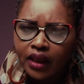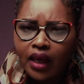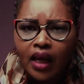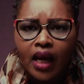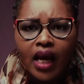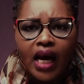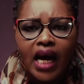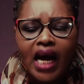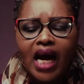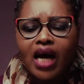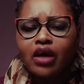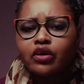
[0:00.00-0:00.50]

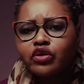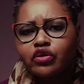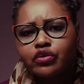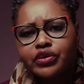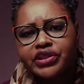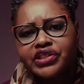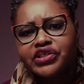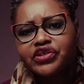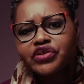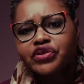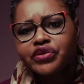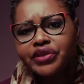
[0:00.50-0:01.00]
How do
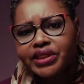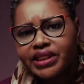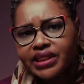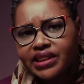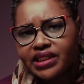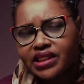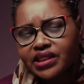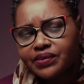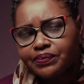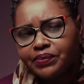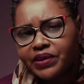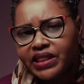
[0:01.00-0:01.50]
we treat
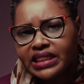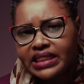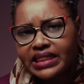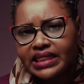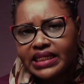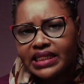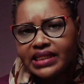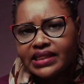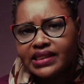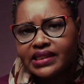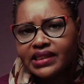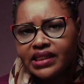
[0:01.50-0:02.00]

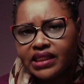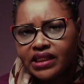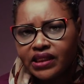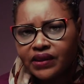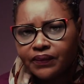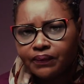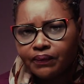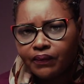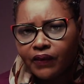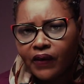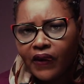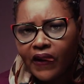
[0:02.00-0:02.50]

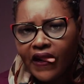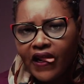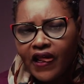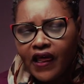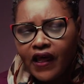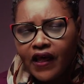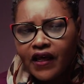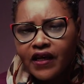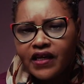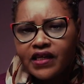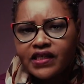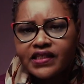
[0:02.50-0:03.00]
PTSD?
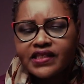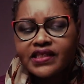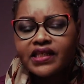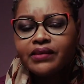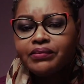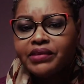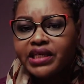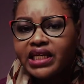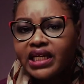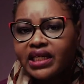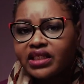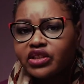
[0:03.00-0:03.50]

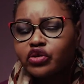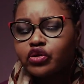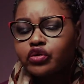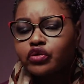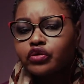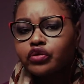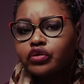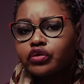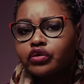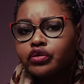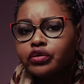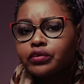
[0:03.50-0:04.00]
Similar
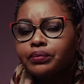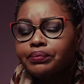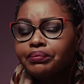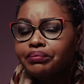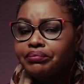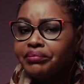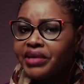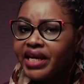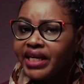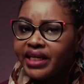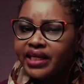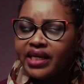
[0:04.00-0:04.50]
to
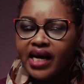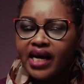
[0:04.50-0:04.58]
many